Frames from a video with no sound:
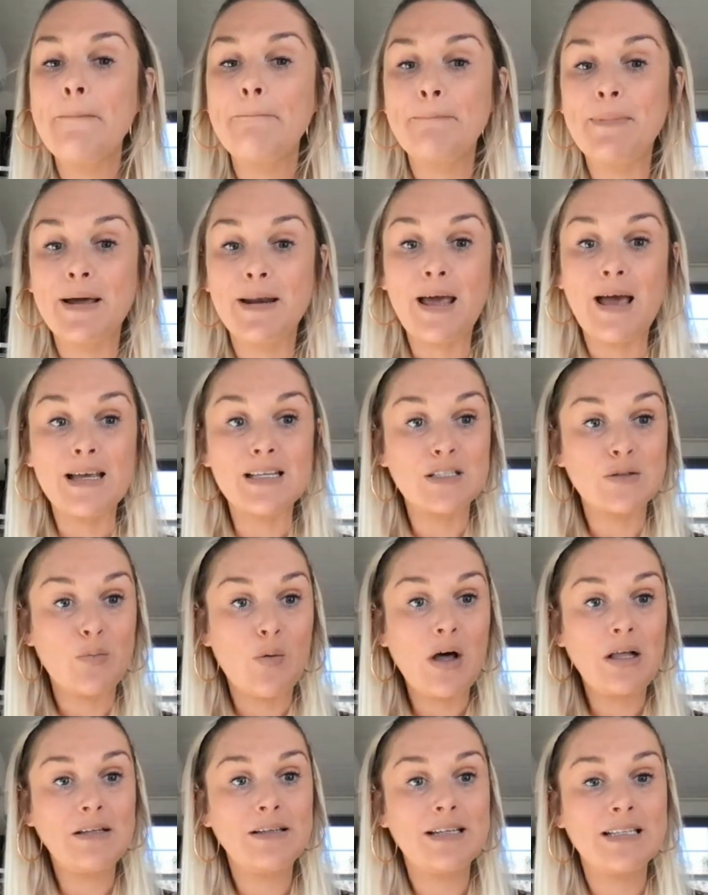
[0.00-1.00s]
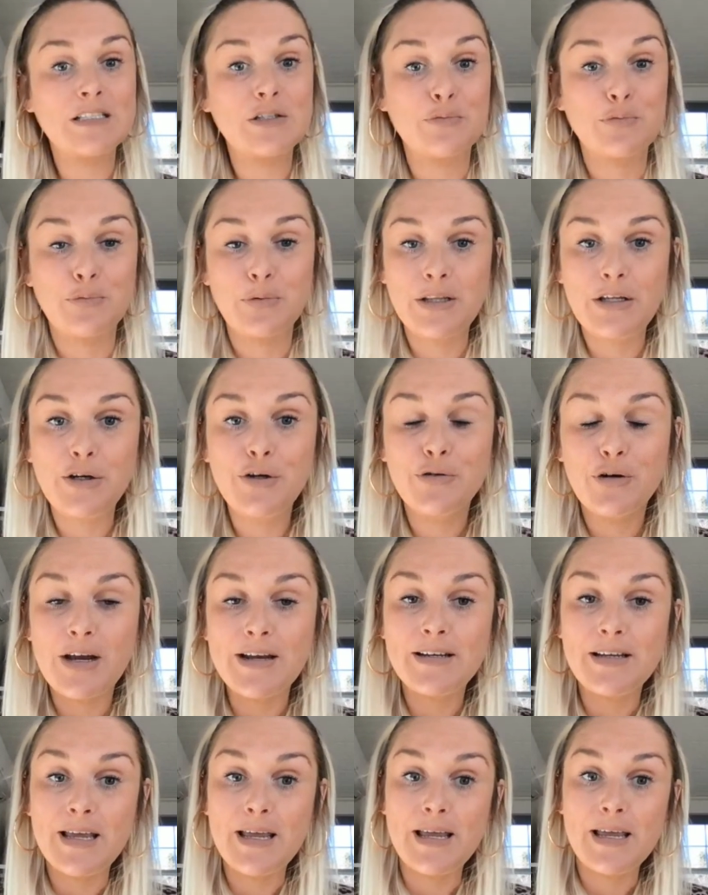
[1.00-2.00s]
But as well, it's a really
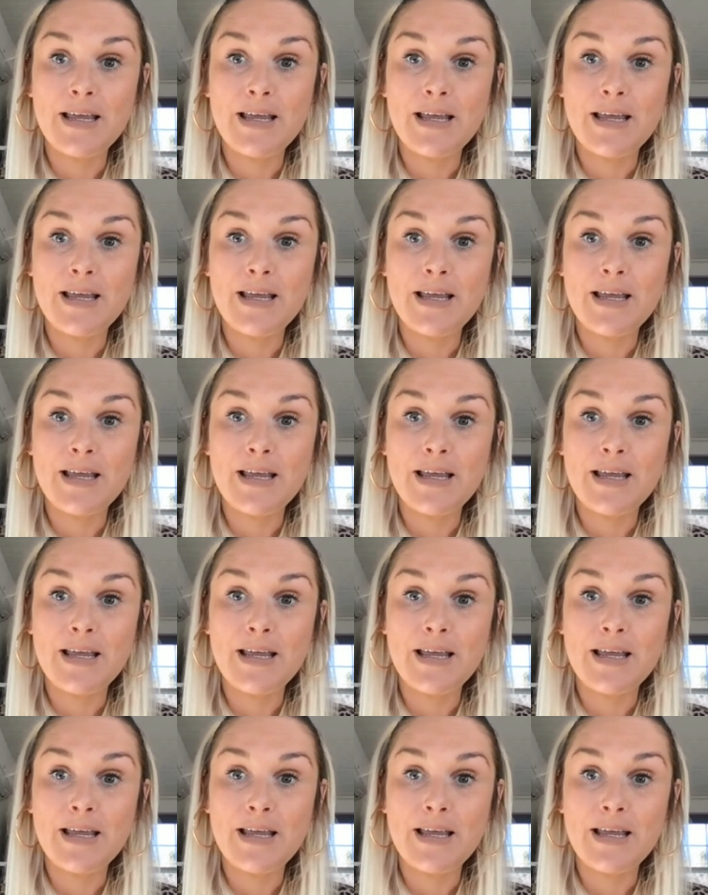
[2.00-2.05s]
great